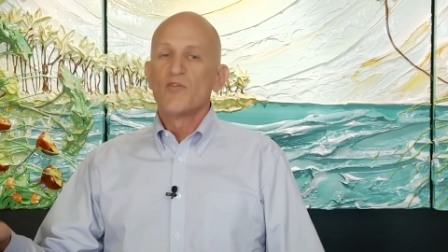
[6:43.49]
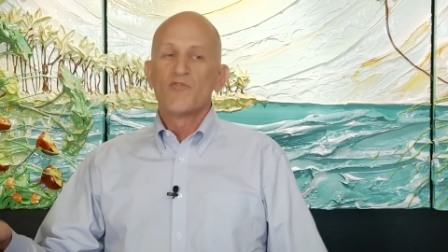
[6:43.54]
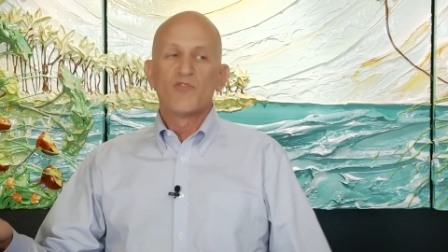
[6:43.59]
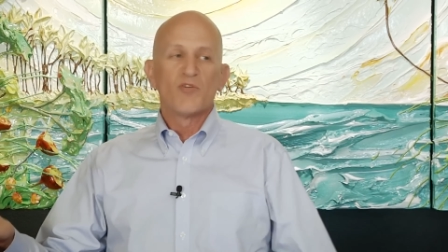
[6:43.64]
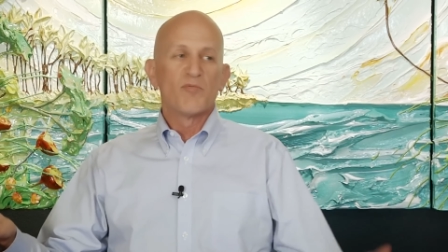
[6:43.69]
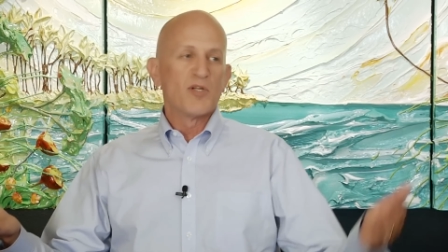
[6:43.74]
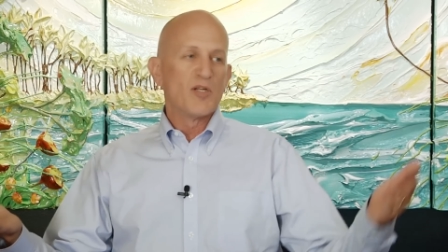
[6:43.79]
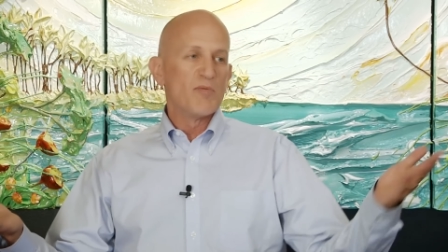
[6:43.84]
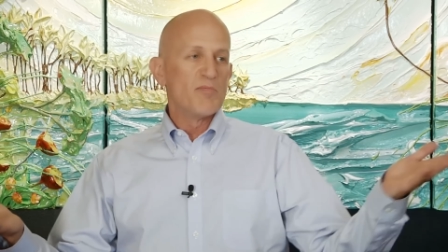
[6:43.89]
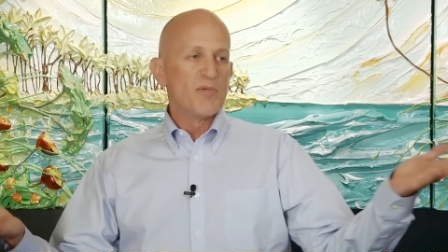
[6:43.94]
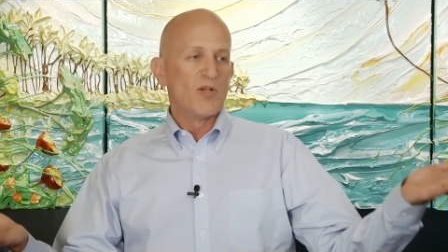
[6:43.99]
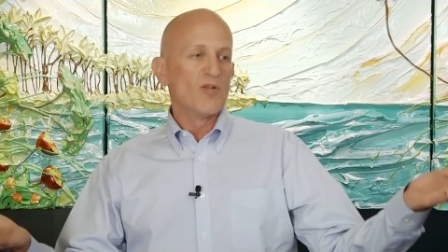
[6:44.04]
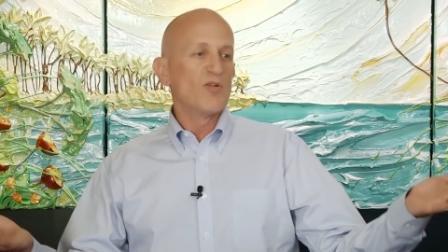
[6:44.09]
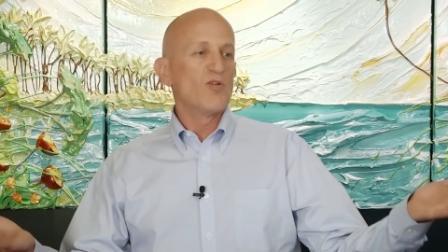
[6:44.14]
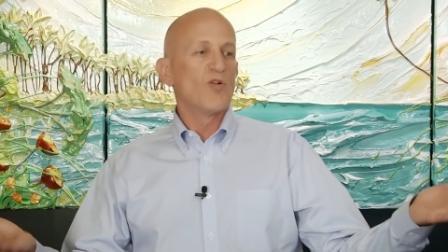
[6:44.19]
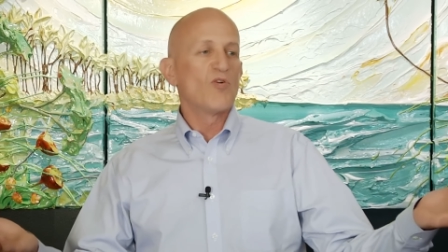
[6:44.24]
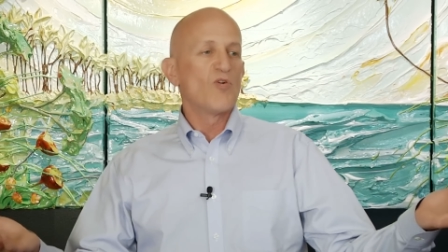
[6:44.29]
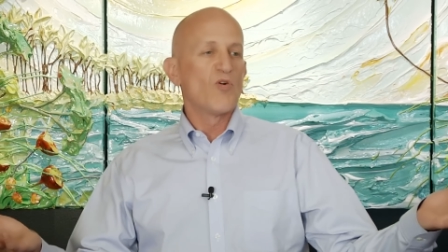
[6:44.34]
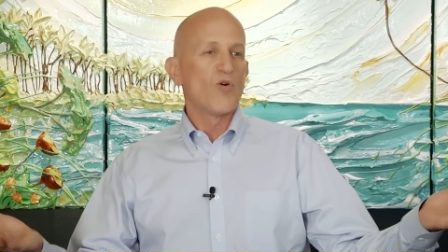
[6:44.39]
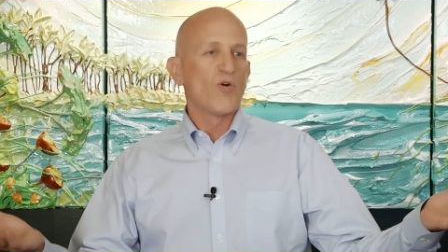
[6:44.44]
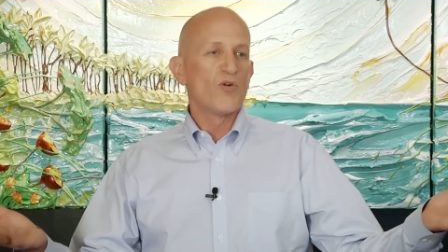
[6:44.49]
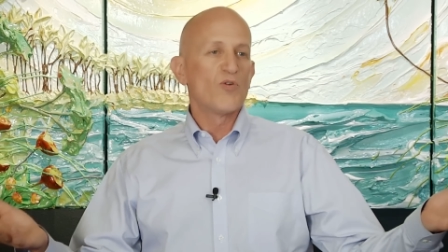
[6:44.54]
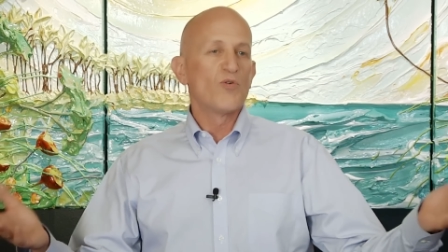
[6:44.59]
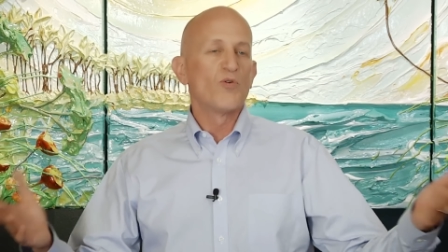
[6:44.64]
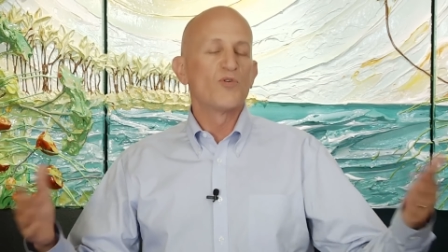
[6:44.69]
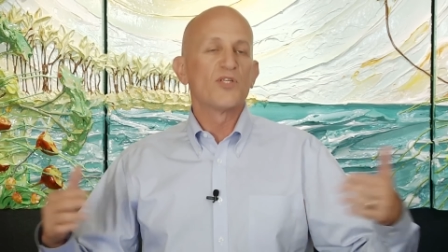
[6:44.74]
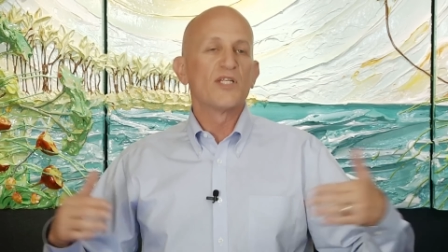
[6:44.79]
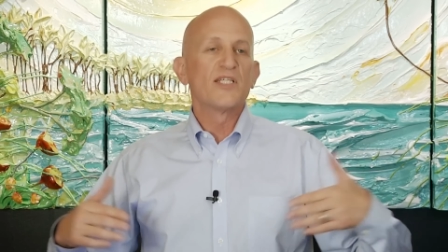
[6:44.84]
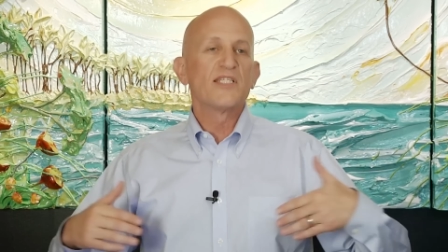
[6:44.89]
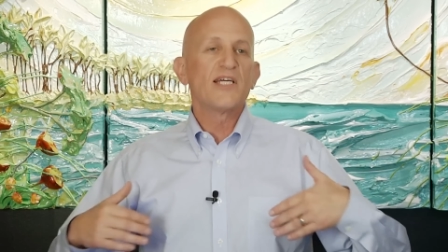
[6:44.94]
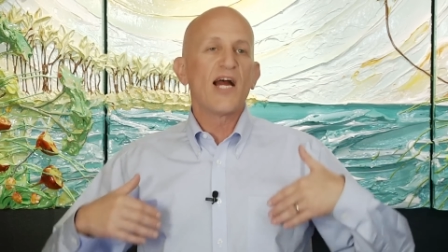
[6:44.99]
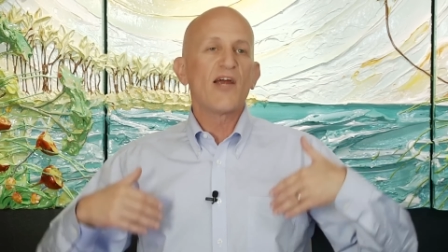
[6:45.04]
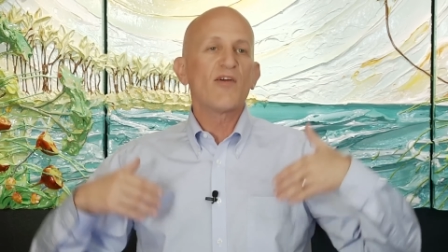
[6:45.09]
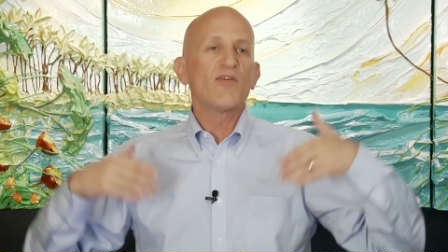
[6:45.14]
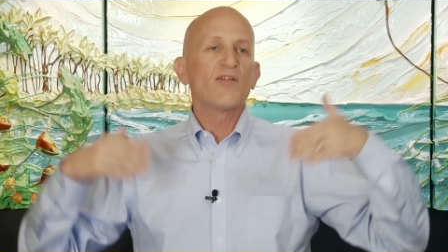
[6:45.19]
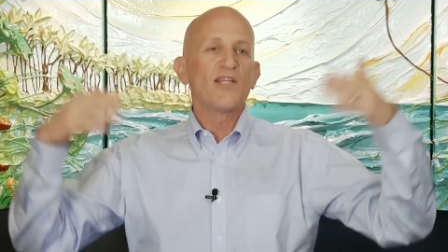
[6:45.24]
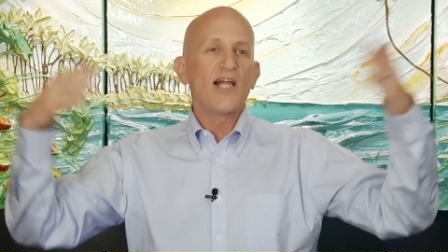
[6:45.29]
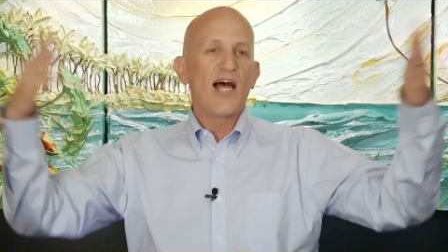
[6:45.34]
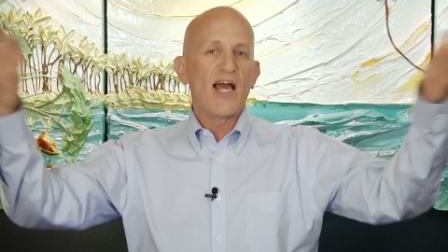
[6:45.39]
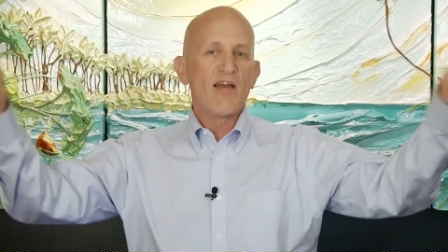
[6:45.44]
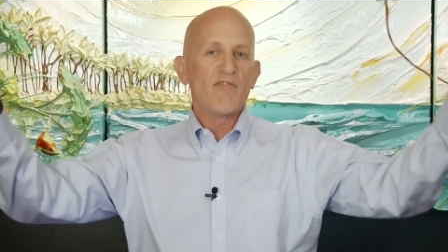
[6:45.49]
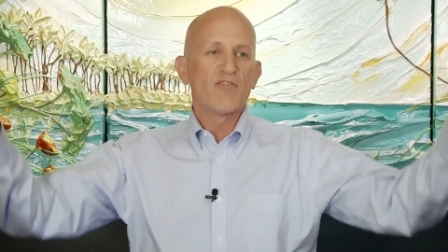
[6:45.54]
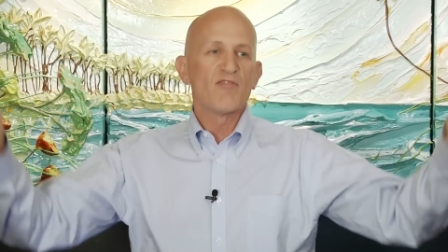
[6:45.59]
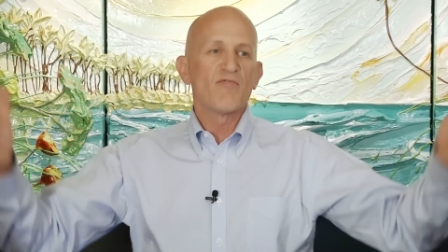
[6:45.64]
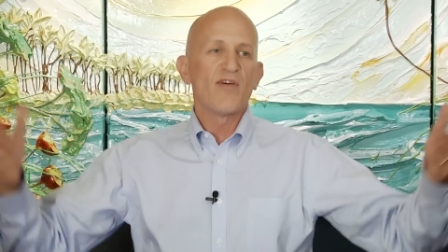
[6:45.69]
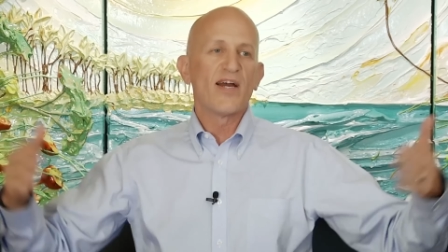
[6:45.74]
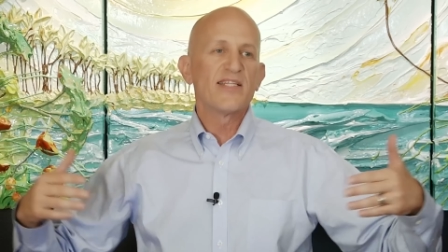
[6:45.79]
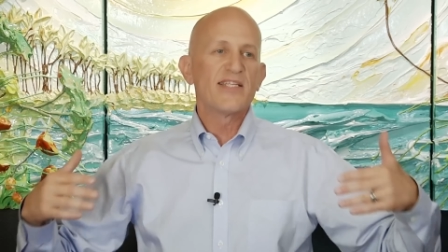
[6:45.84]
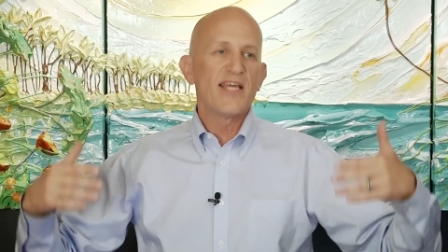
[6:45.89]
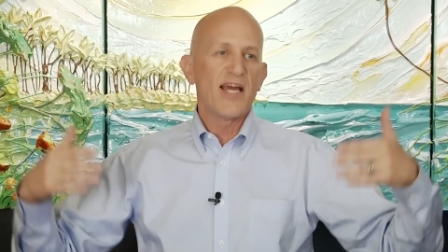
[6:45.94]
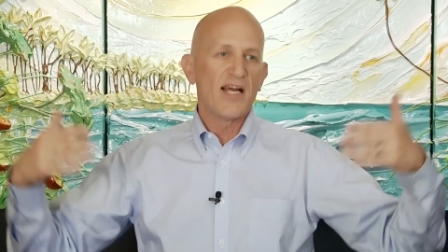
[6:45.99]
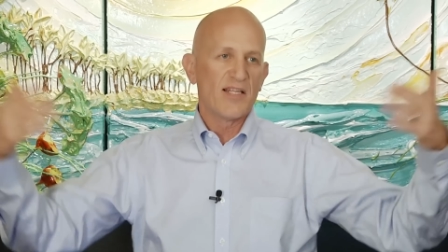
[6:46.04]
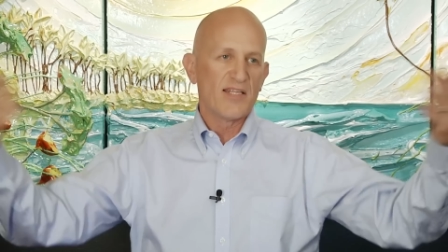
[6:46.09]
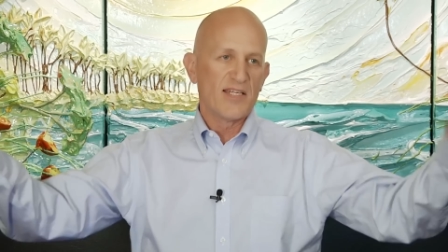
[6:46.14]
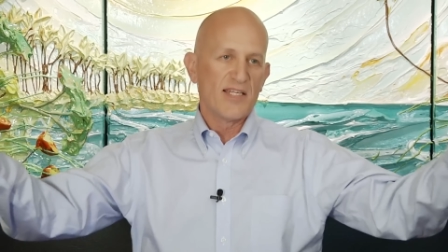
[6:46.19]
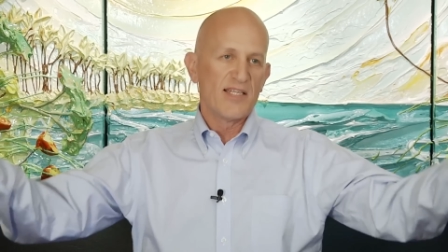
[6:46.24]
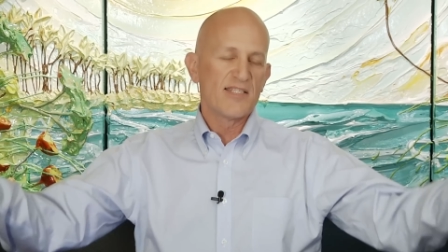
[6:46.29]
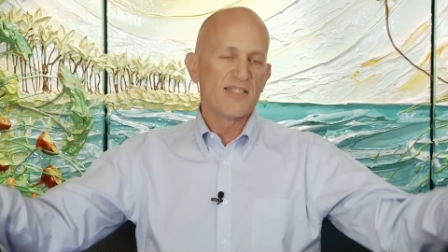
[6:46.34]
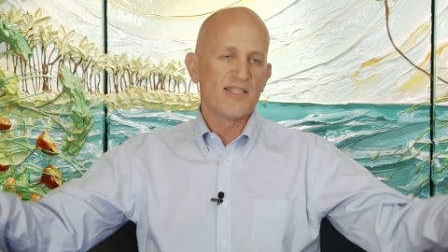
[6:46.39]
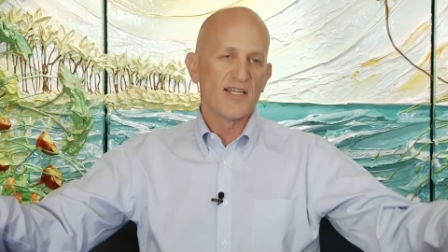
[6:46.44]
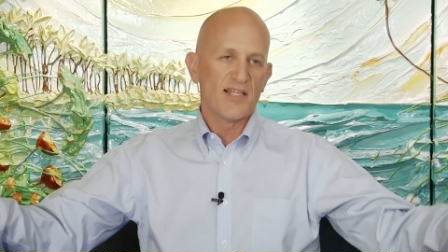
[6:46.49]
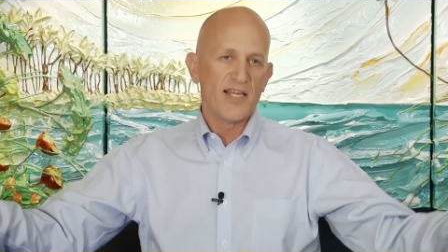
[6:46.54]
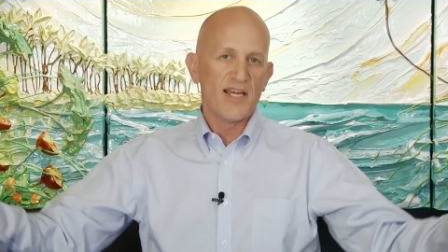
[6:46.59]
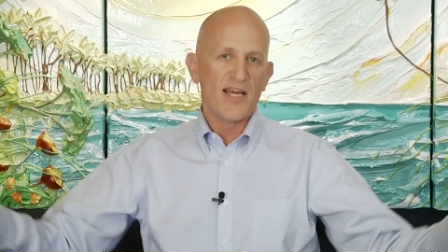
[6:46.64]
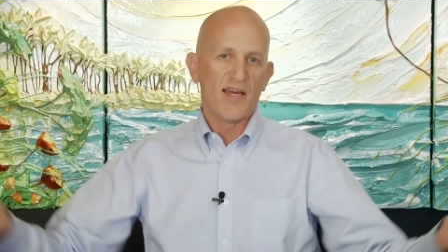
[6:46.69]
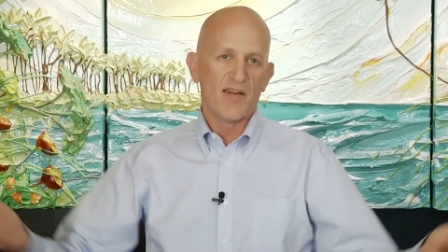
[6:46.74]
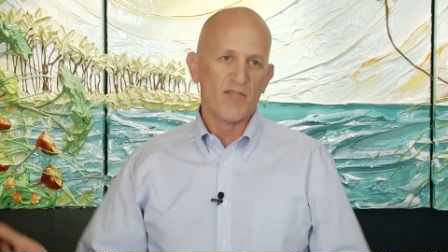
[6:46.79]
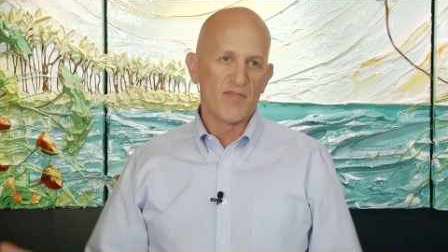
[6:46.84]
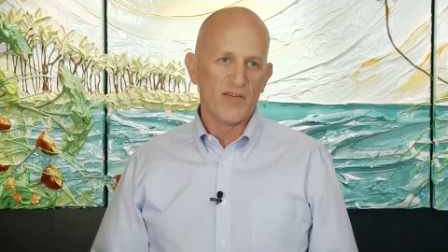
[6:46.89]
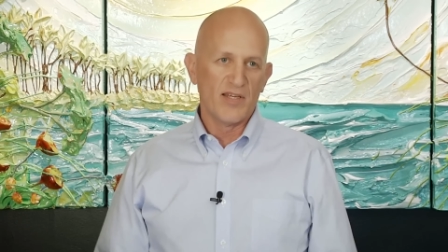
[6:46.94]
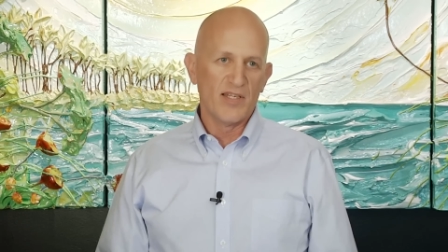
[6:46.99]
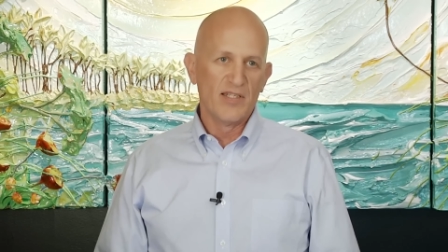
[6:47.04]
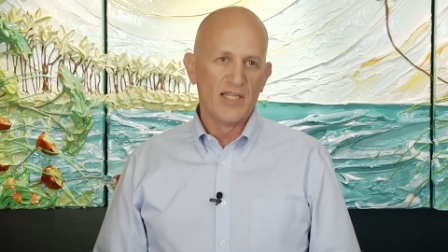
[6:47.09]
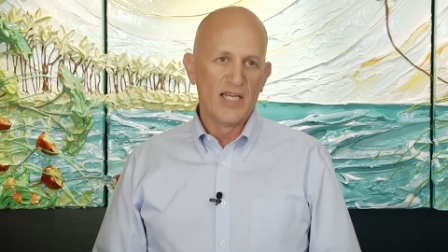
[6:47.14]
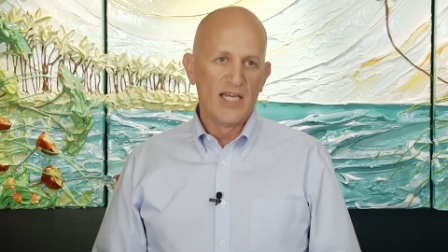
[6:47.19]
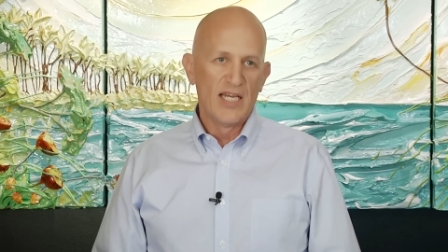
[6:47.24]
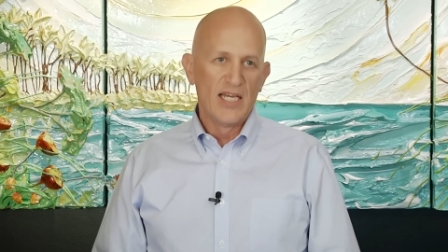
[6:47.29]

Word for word: from an umbilical cord whose entire life and vitality is still ahead of it.